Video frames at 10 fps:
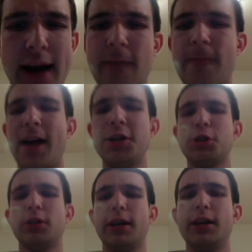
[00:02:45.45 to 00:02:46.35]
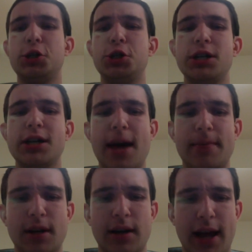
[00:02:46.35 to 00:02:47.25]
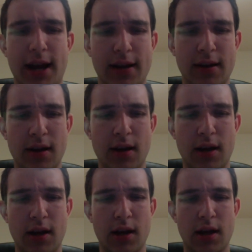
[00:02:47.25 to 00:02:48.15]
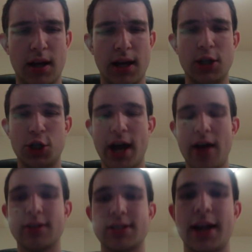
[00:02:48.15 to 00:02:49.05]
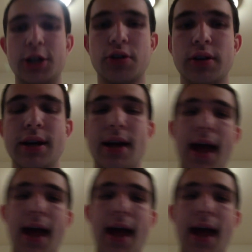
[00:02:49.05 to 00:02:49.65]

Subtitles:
And eventually, she kept on getting in jail, essentially.